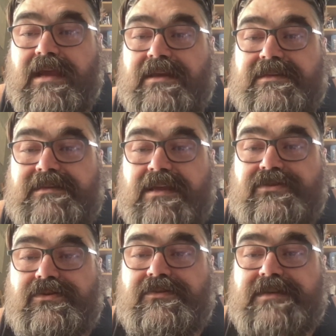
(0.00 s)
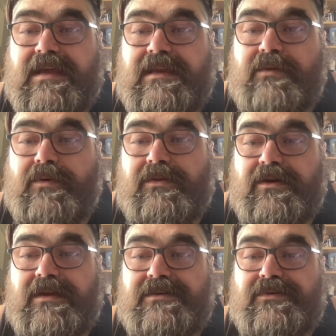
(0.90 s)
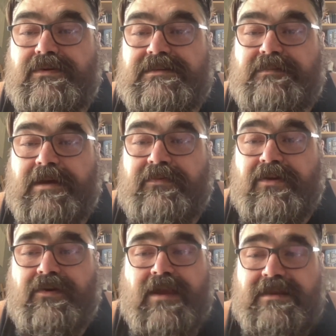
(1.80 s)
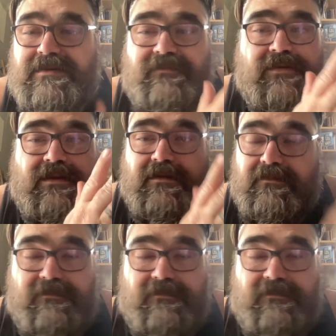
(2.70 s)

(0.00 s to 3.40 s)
and essential to anyone looking to expand their creativity.